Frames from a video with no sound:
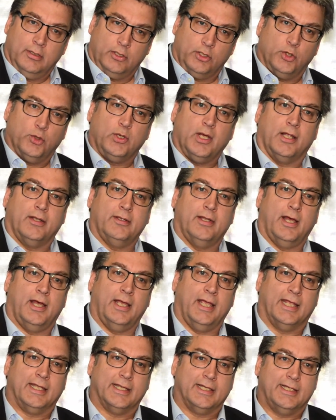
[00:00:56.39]

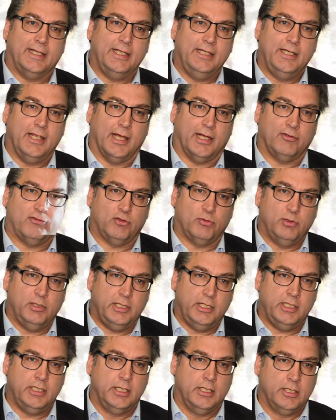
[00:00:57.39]
Uganda and in Kenya to
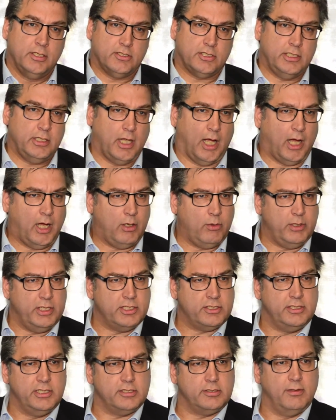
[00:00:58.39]
really see how
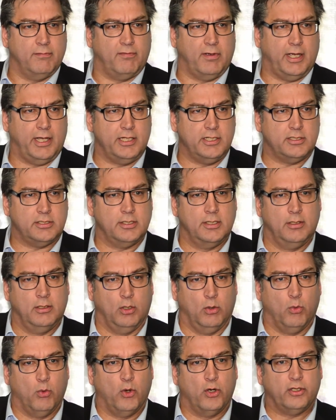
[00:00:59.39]
is this device
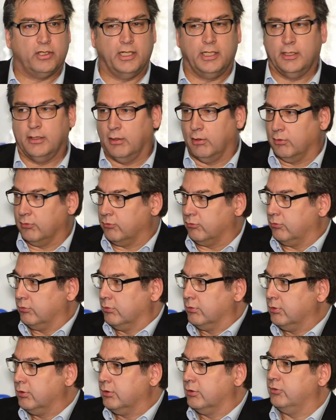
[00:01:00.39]
working
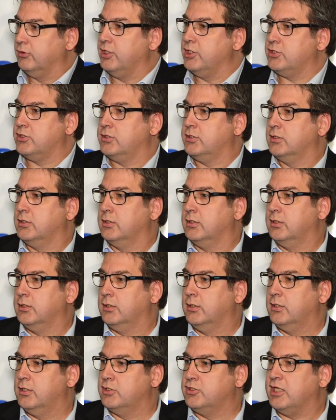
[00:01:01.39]
on this
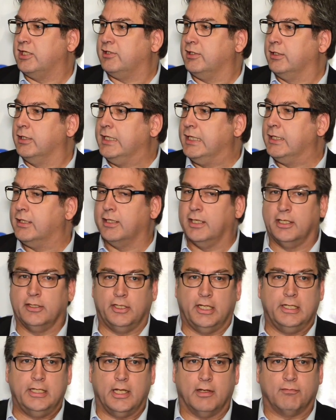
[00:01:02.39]
setting here in
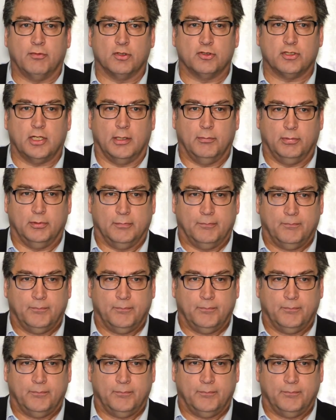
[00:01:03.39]
Kenya, for example.